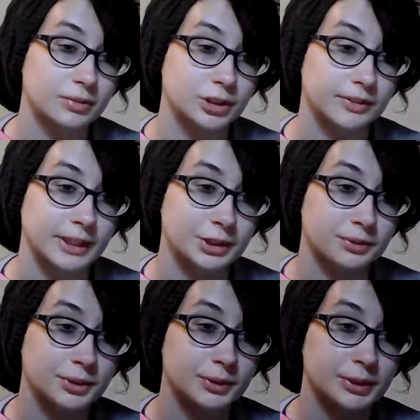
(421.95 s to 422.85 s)
Witches of Ash
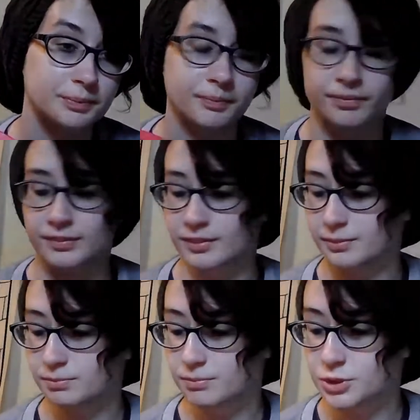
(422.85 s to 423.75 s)
and Ruin.
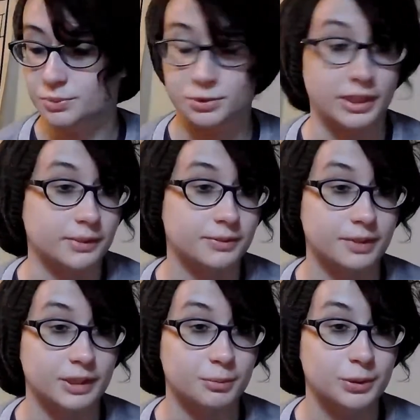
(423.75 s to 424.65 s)
Subscribe to
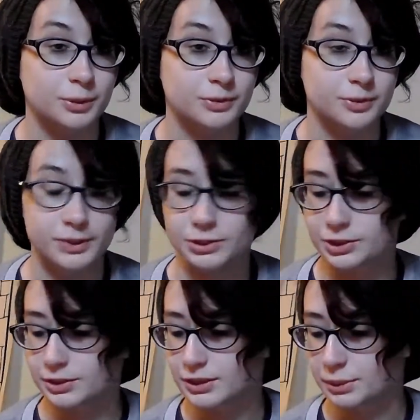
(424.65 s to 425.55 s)
find more book reviews
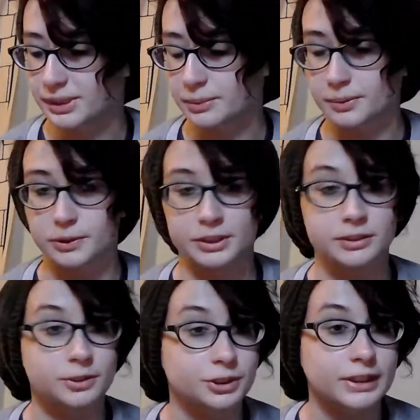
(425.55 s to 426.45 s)
soon. I'll be
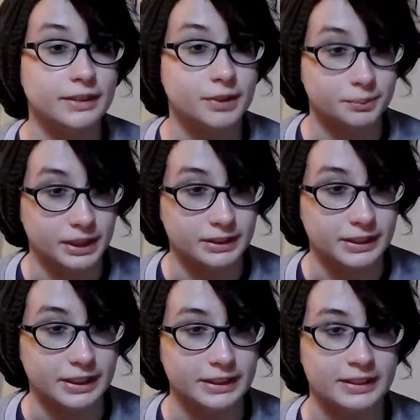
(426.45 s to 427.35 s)
uploading usually every
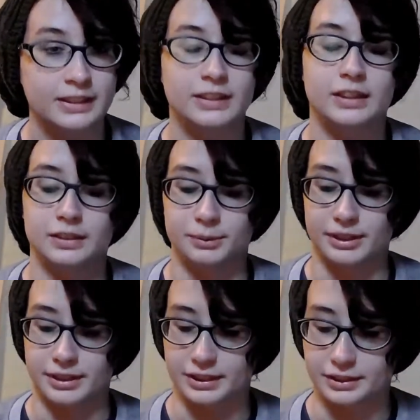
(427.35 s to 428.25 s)
Monday
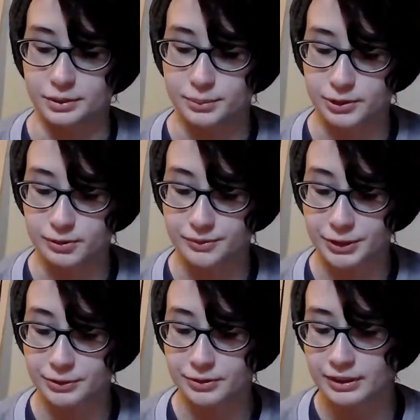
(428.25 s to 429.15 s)
with a new book
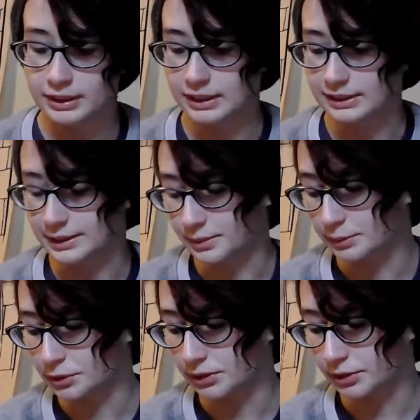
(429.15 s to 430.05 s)
review, and
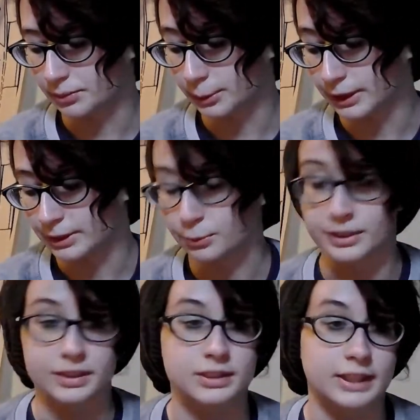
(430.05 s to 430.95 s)
sometimes throughout the week
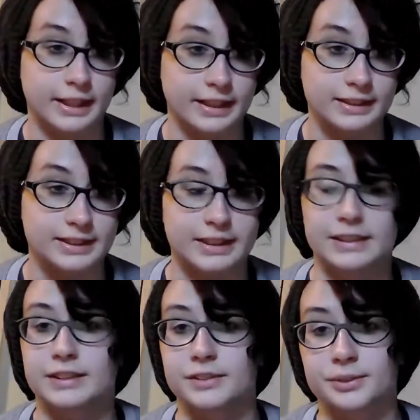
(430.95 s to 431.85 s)
with tags
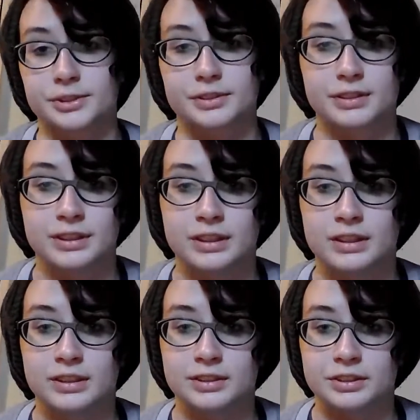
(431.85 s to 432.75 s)
and different
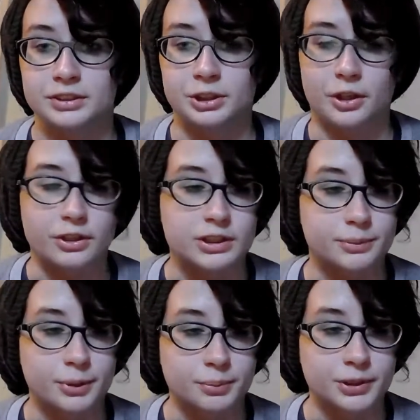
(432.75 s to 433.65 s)
talks
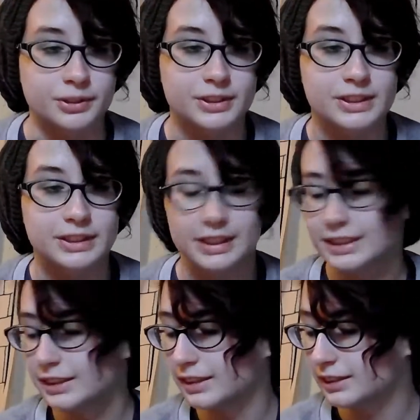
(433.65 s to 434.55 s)
about books.
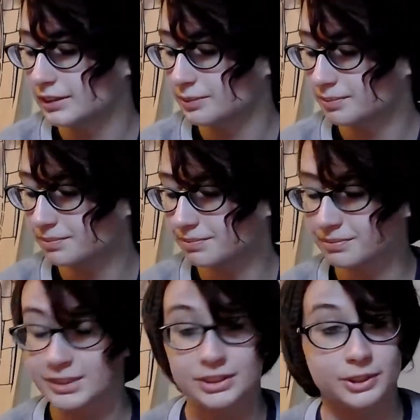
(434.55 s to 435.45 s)

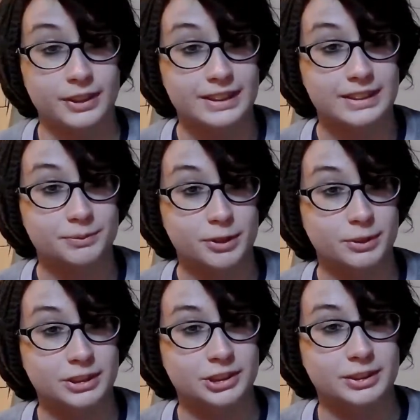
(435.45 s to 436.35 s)
So thanks for
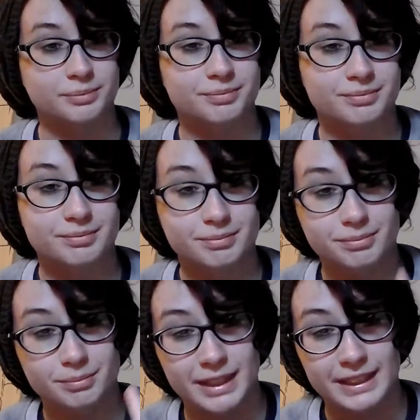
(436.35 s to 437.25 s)
watching.
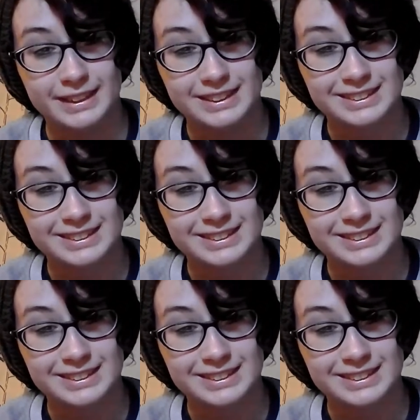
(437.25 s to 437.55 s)
Bye.